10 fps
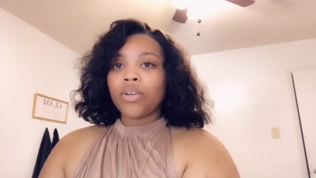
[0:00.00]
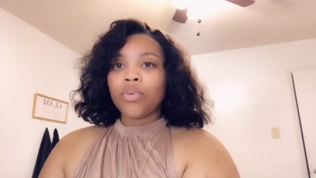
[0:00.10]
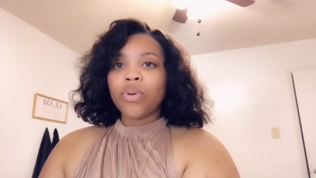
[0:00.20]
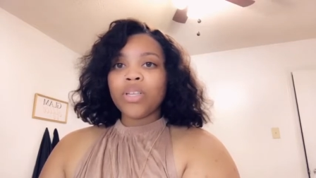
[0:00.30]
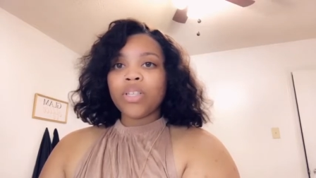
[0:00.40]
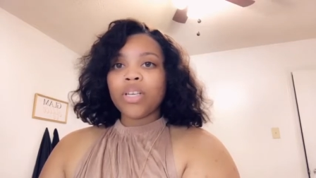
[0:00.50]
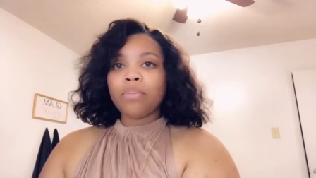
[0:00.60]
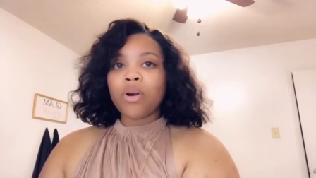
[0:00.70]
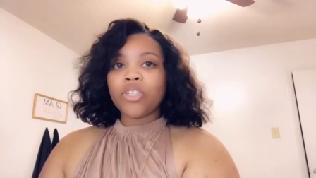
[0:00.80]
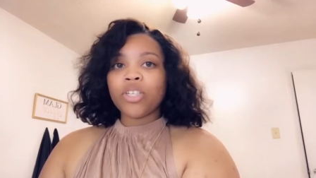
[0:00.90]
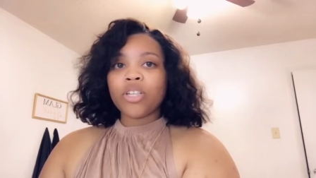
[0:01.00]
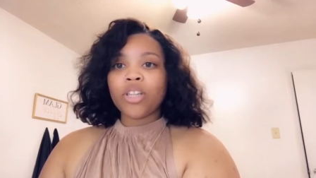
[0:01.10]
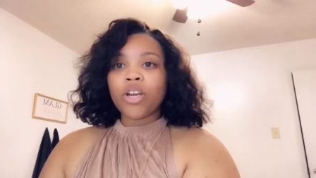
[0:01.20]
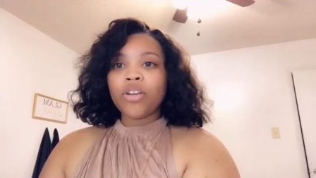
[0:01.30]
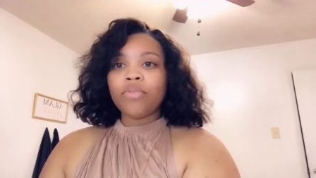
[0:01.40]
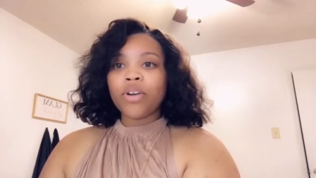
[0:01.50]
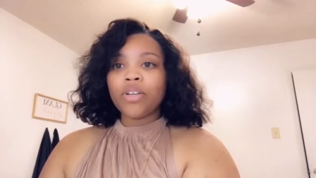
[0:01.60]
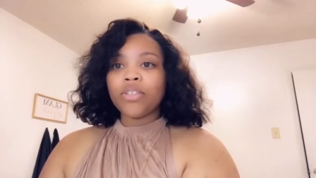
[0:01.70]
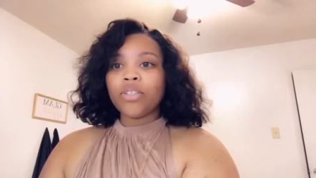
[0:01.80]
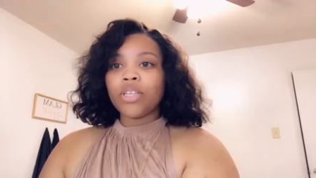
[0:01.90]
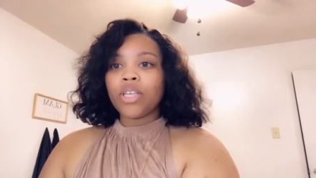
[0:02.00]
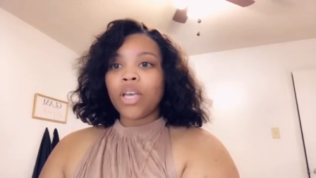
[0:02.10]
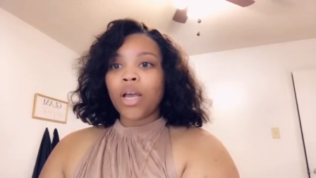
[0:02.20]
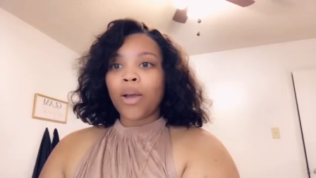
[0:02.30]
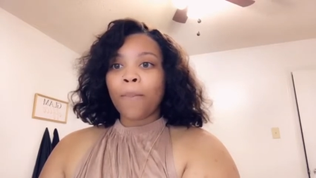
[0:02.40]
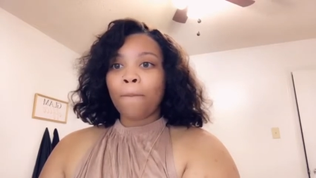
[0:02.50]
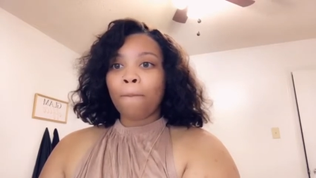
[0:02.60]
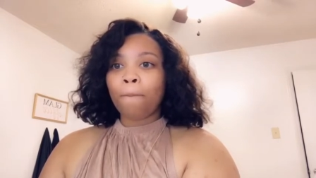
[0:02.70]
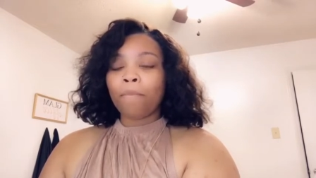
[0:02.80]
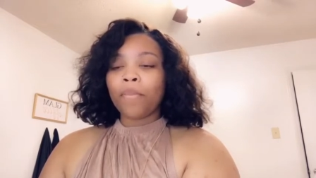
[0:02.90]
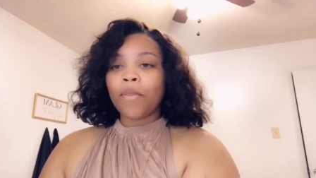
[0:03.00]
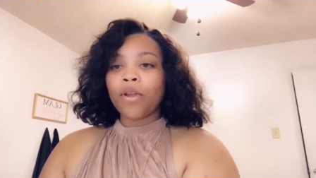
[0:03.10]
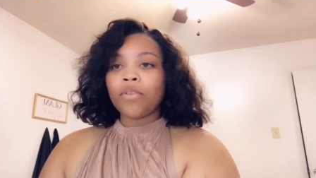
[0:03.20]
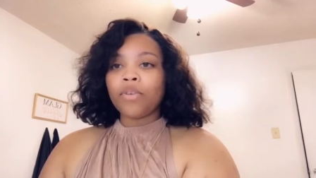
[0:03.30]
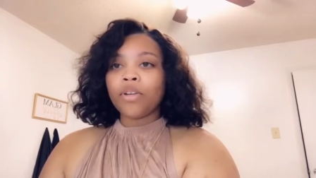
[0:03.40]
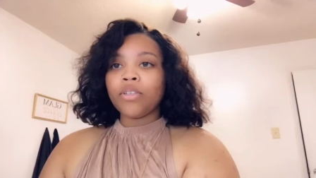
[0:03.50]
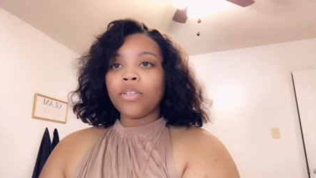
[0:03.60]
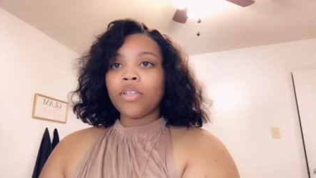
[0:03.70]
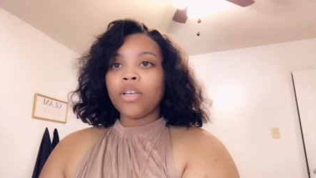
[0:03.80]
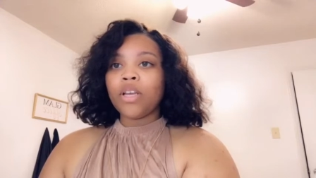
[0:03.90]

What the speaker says: When is in March and 31st? Yeah, 31st.